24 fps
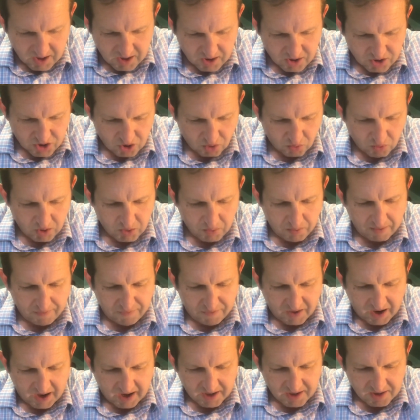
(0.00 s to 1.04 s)
So what do we
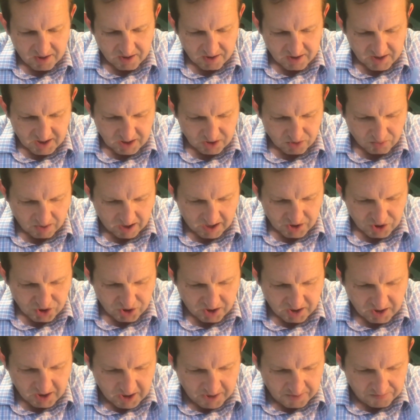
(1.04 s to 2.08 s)
find? Says
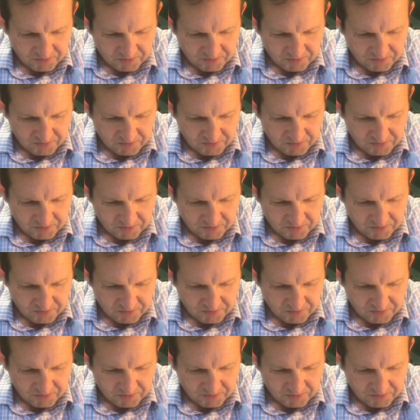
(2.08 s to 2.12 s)
Rashi,